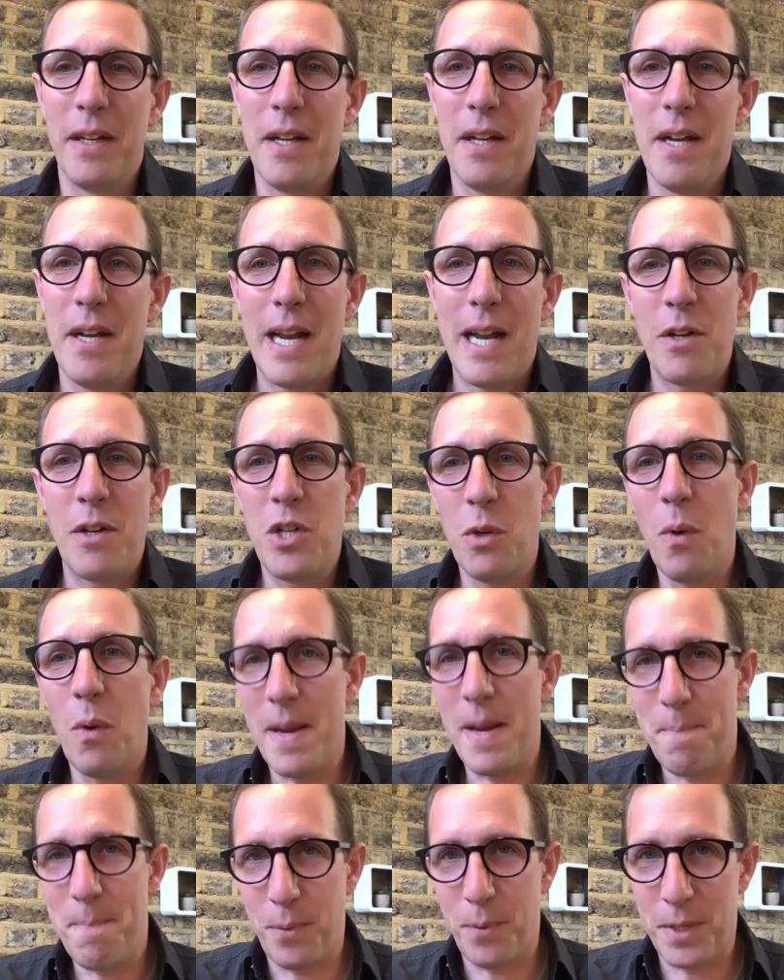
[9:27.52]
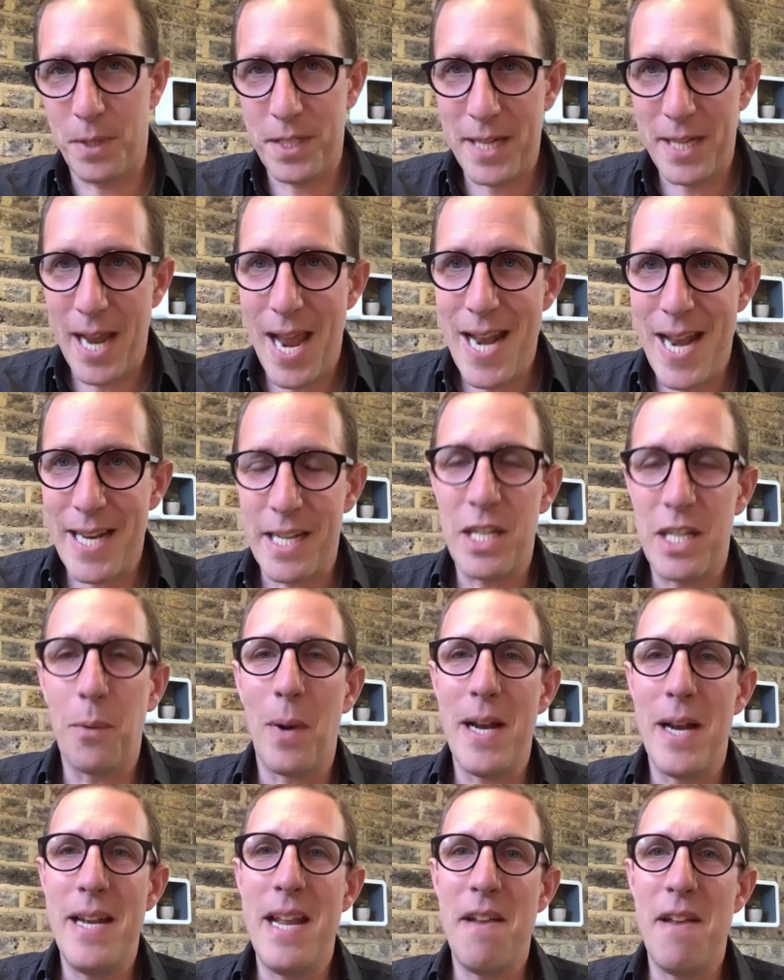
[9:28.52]
Now, do I
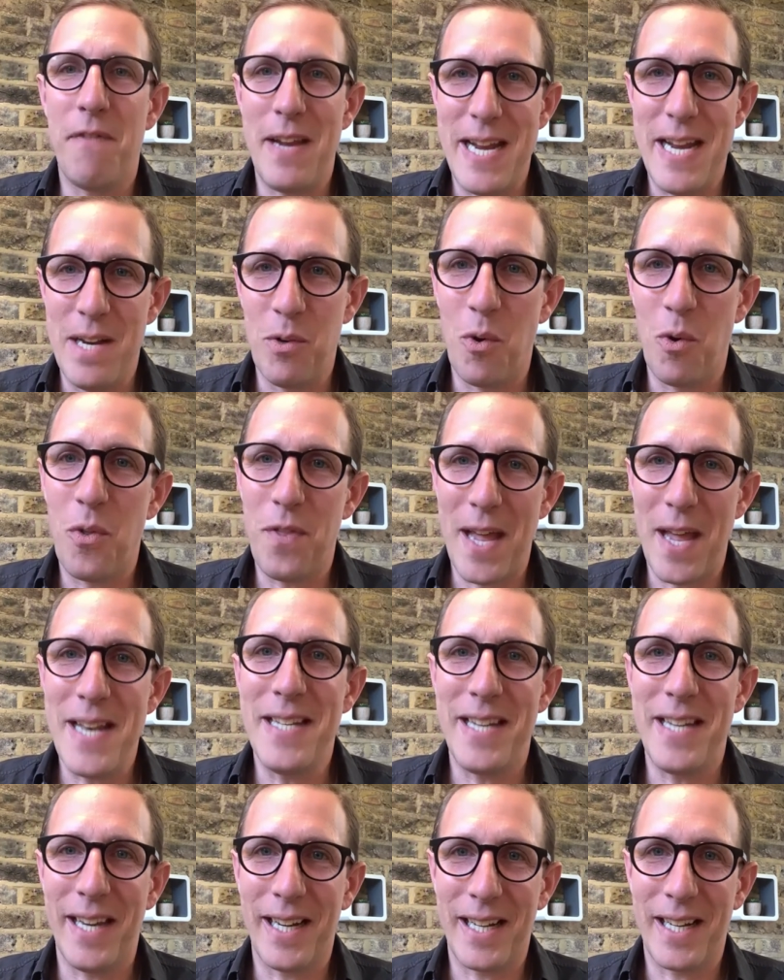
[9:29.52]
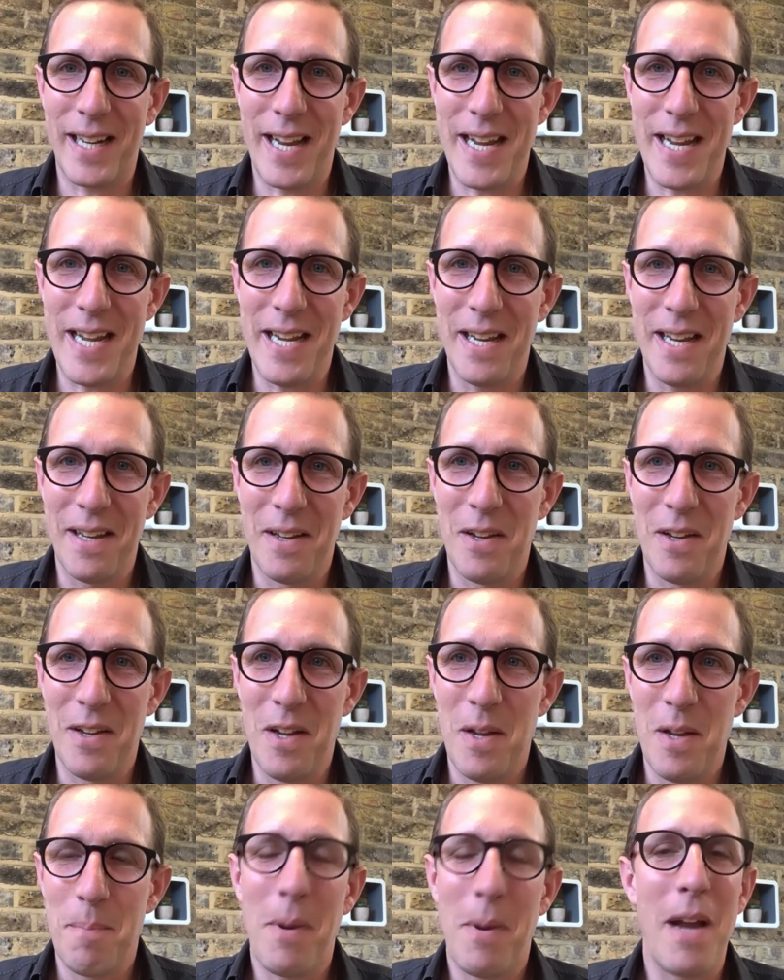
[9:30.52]
live inauthentically
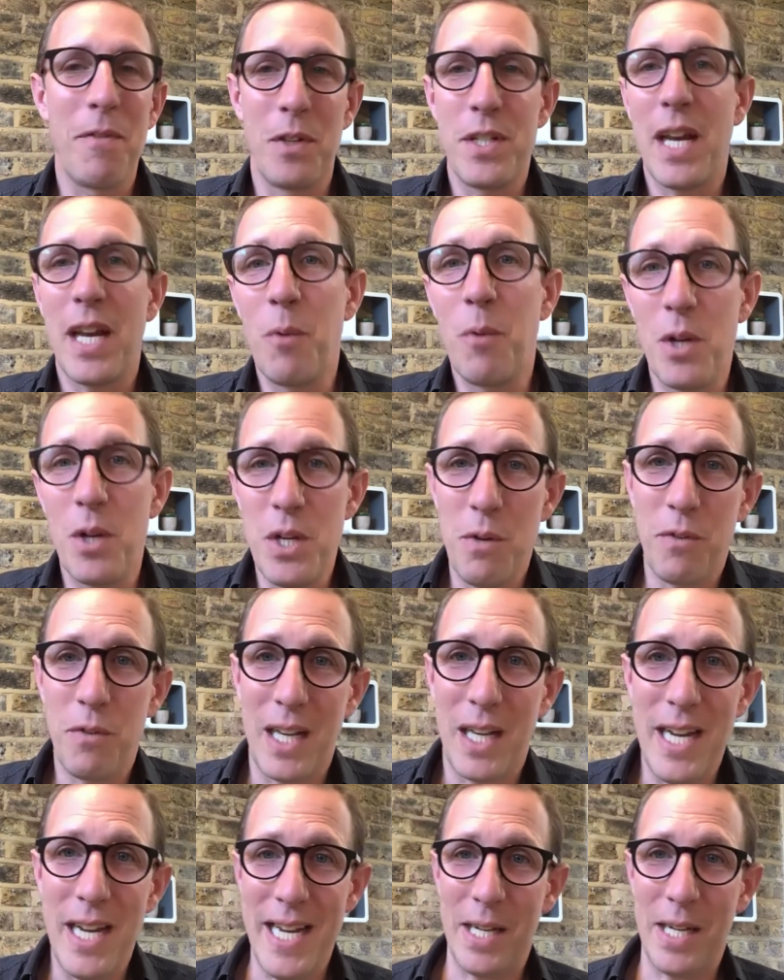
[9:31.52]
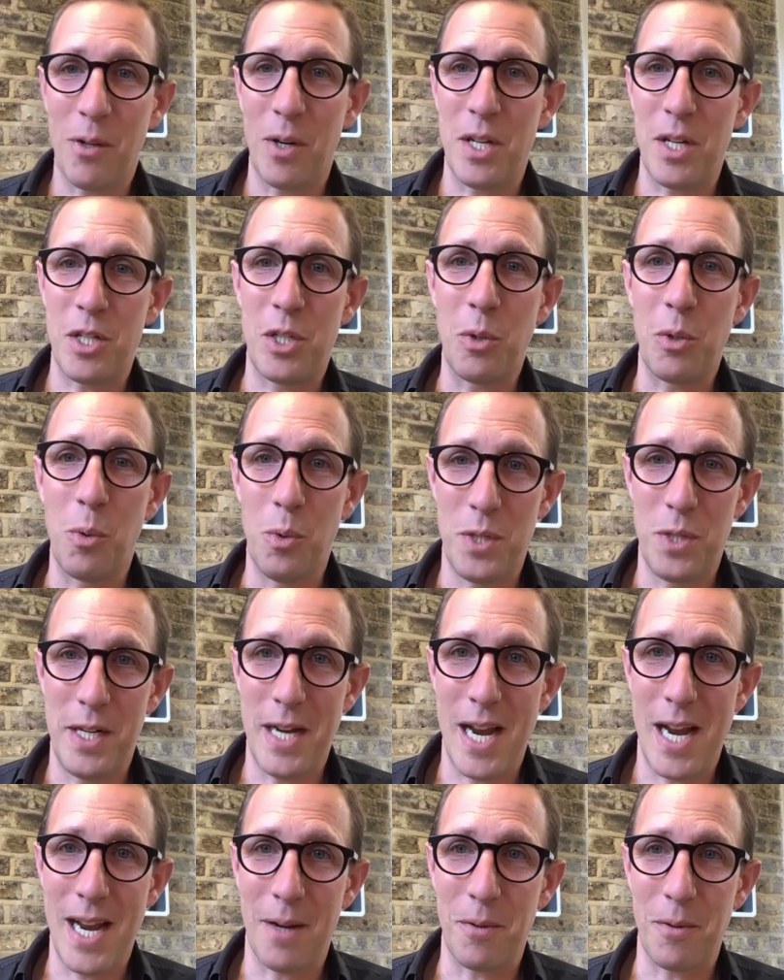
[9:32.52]
by even saying, well, you've clearly got it sorted
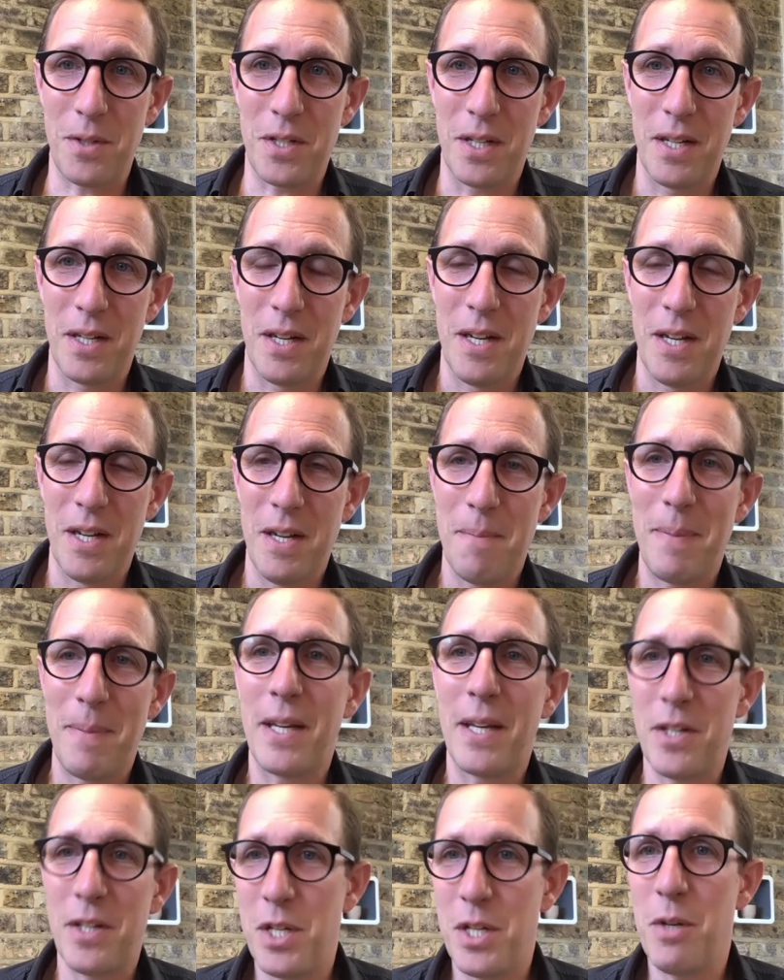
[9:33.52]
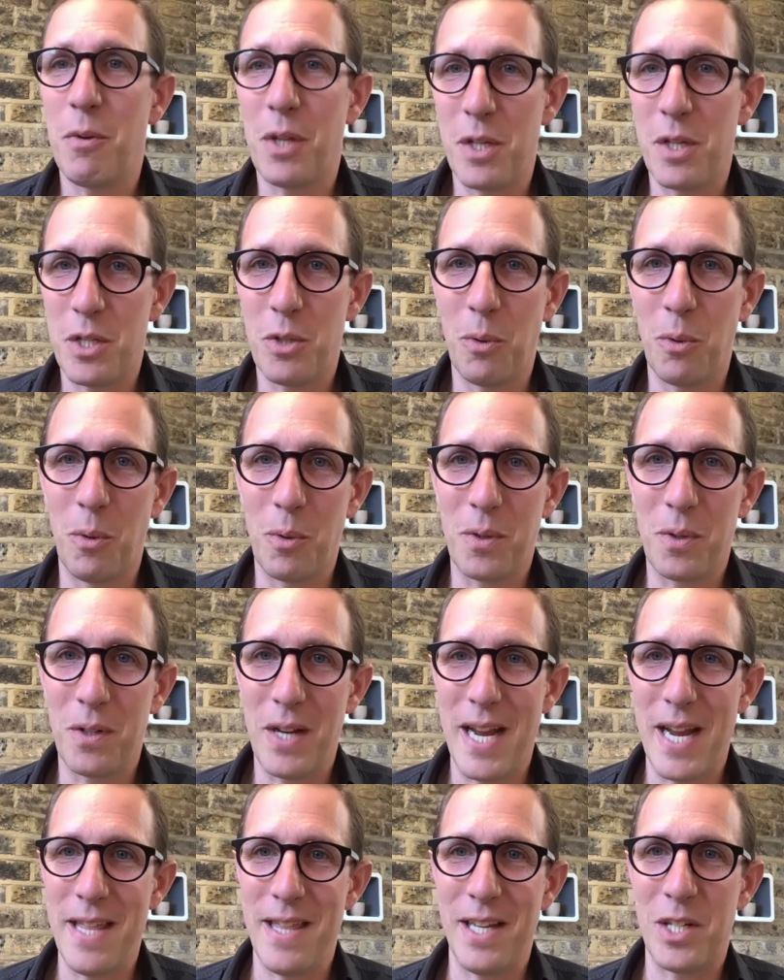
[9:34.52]
out because you can talk
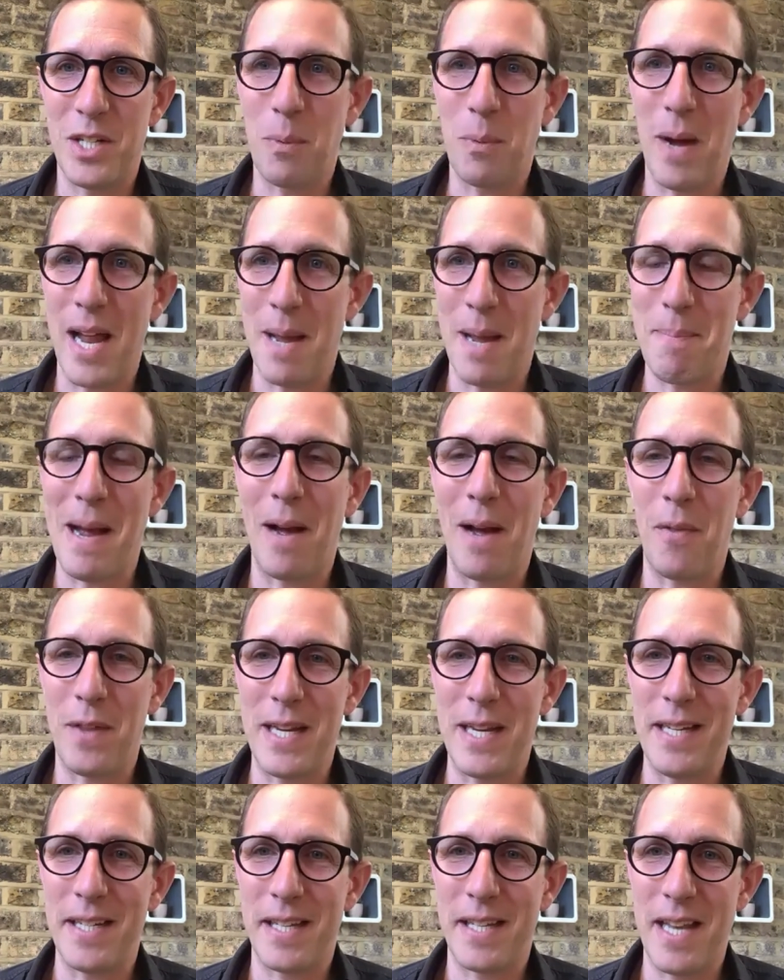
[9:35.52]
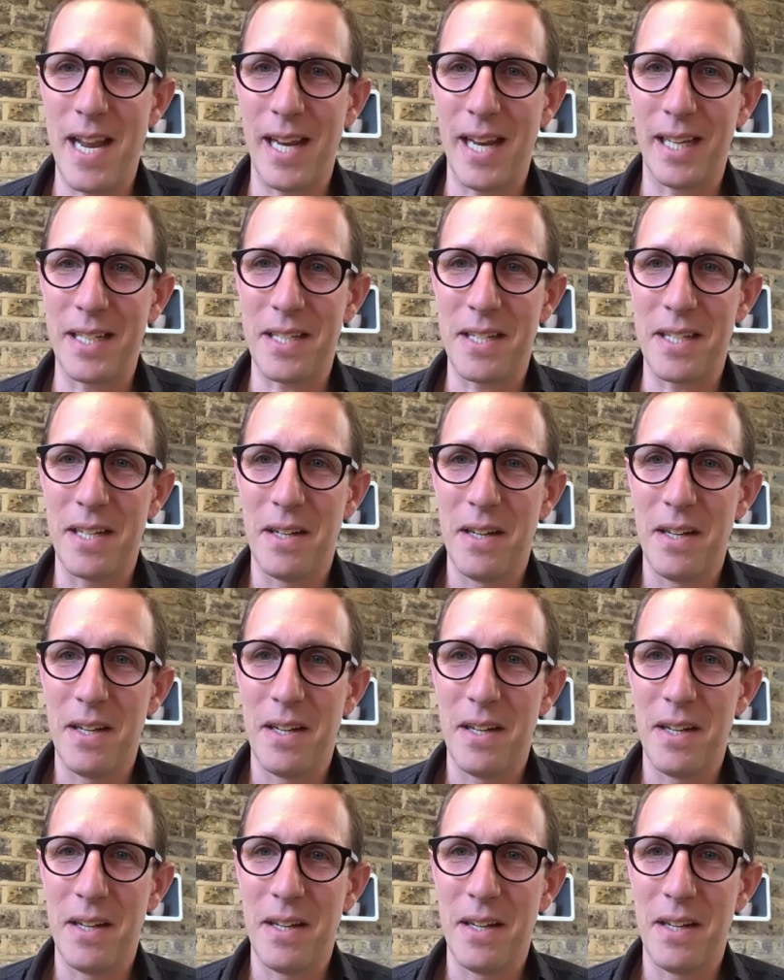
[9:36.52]
in this way about these things?